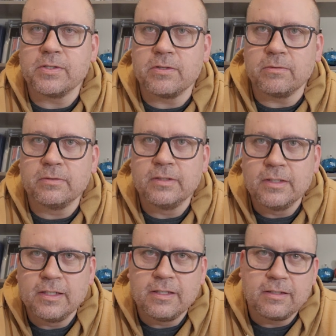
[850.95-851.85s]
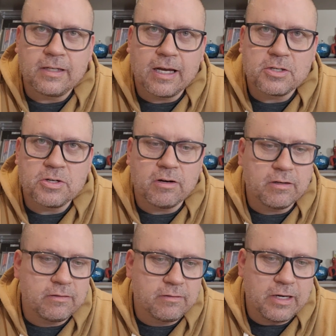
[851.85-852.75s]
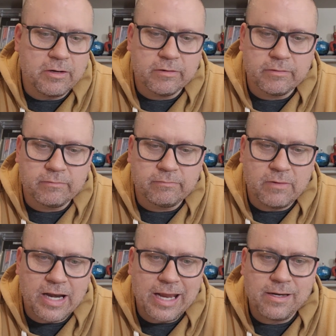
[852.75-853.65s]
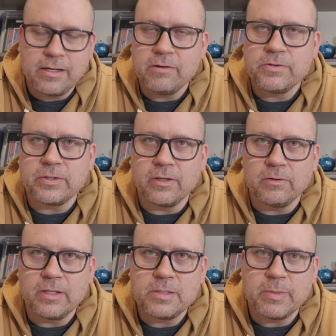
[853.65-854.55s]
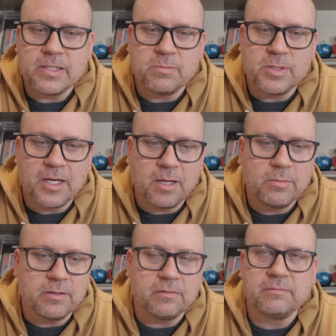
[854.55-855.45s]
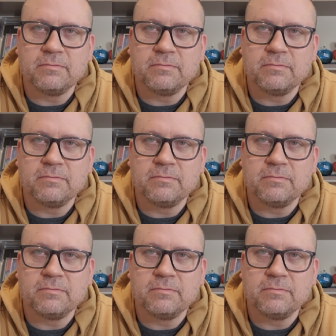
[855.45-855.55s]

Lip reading: So gosh darn near 90 years ago, they spent some time to